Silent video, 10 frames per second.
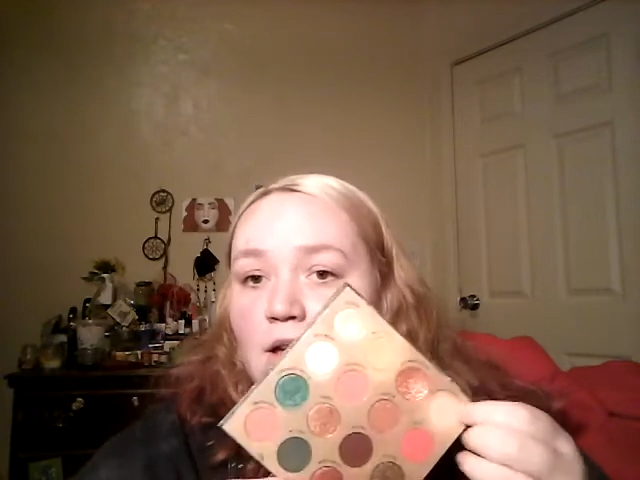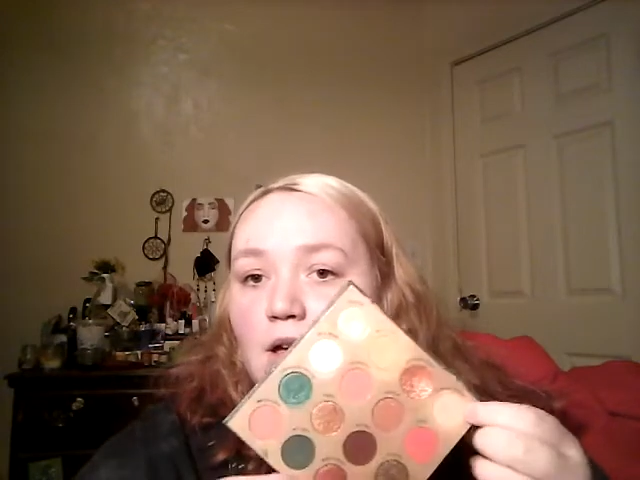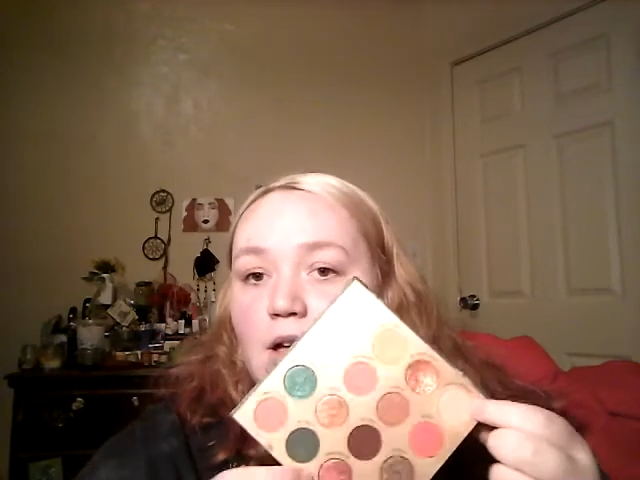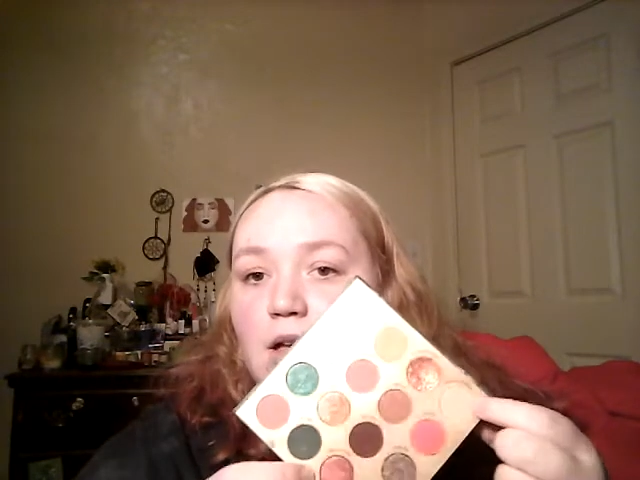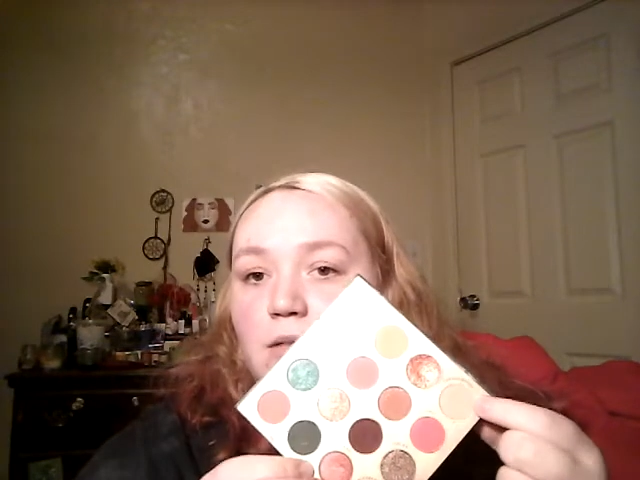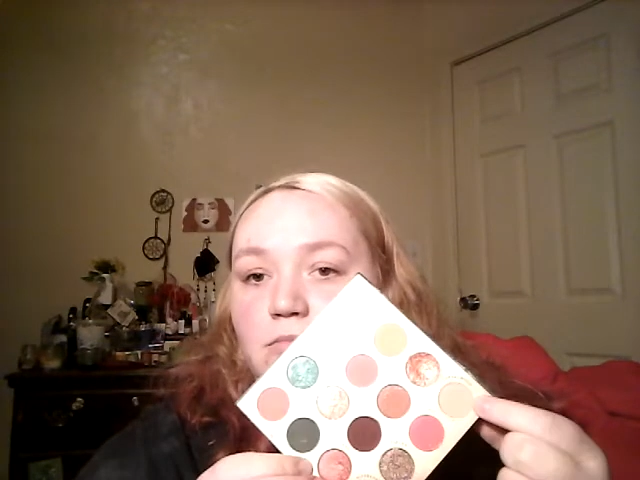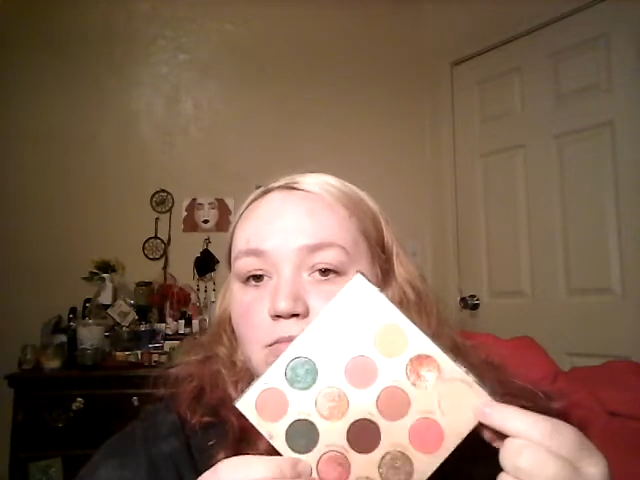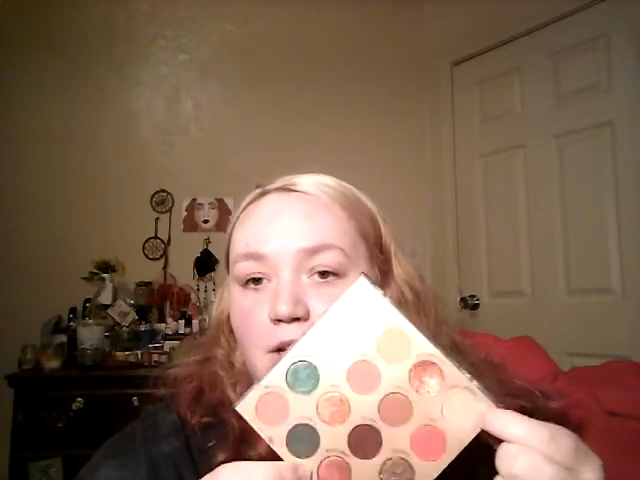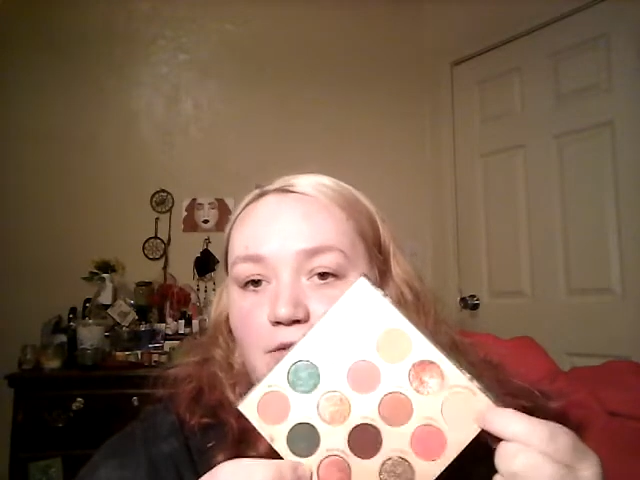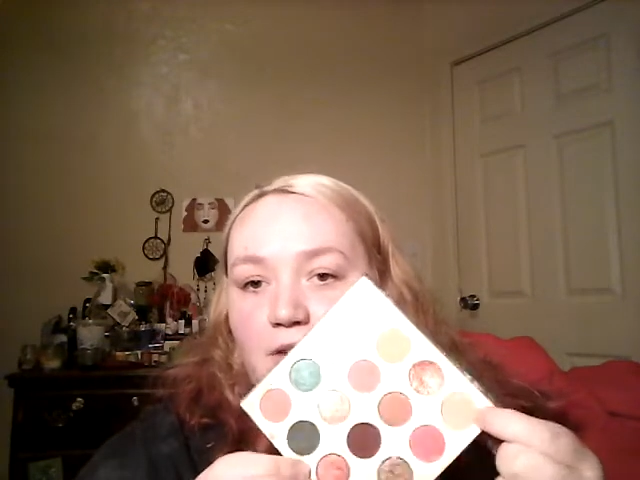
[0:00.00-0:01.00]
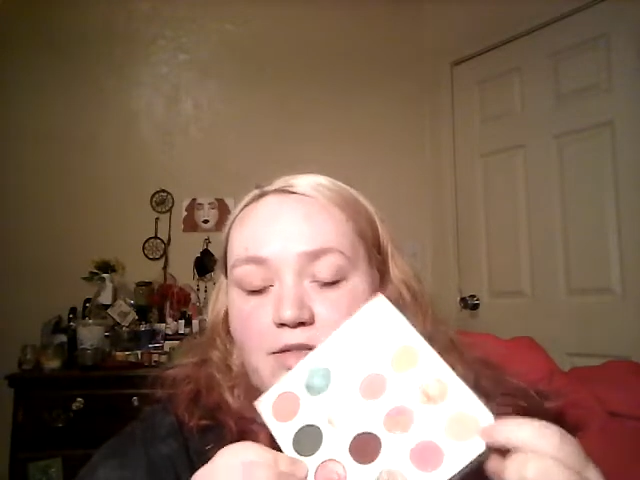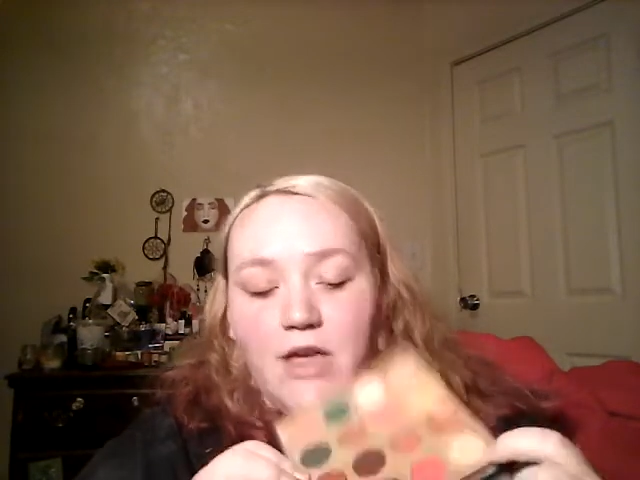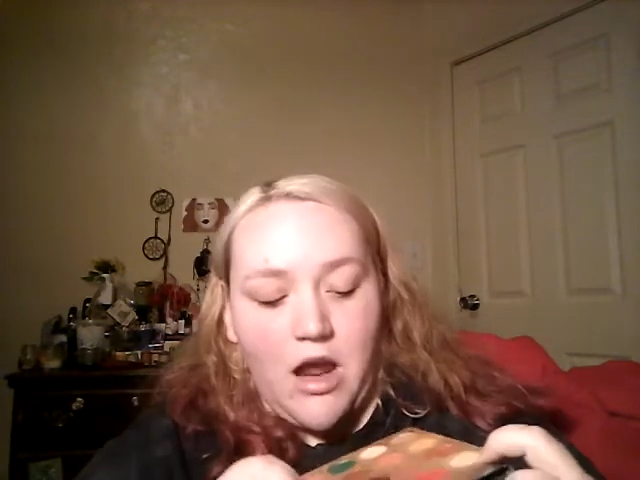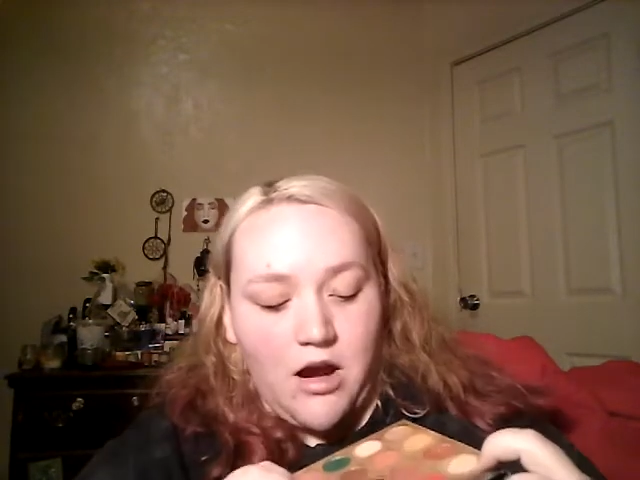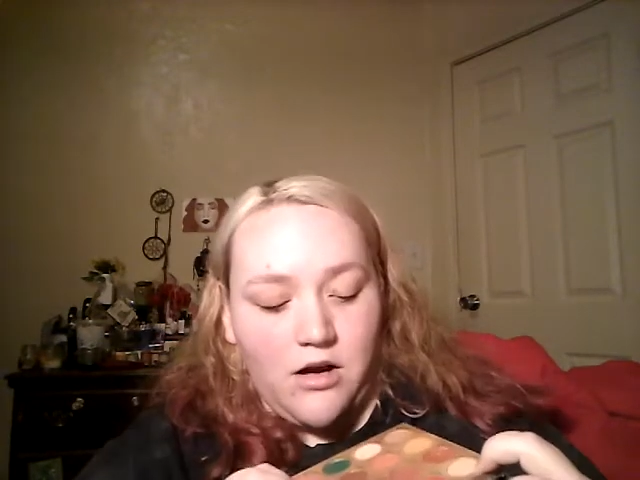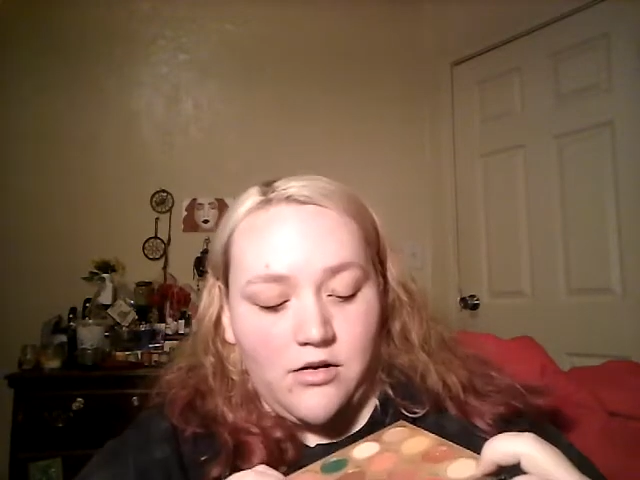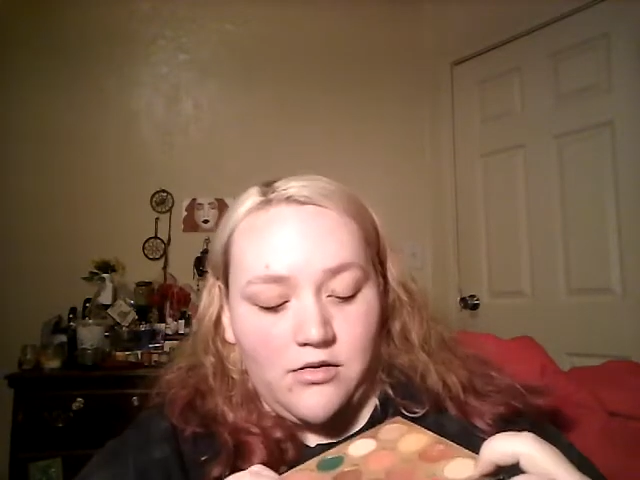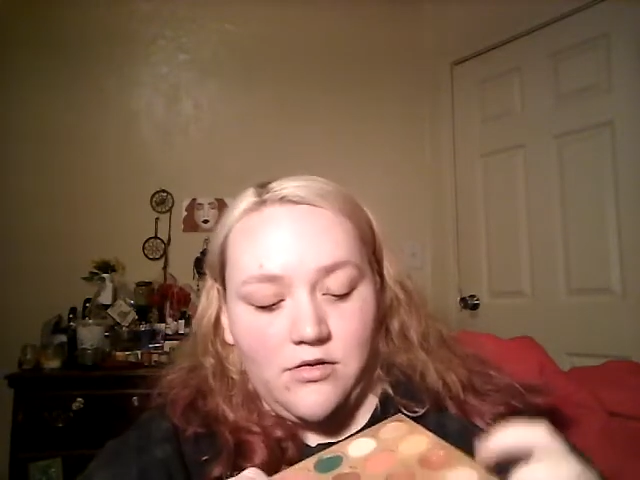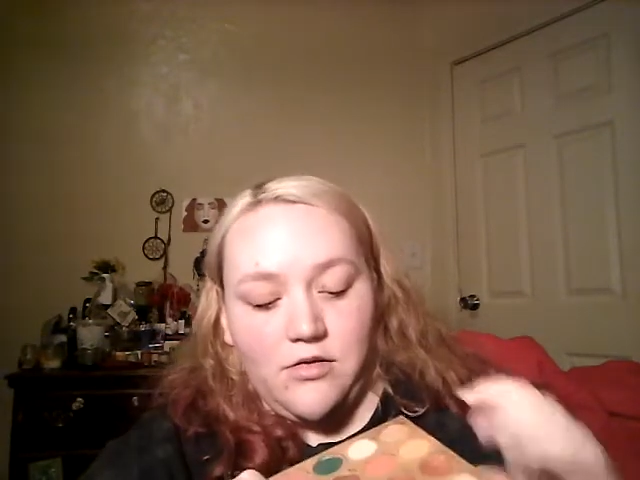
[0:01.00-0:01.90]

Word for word: Like right there,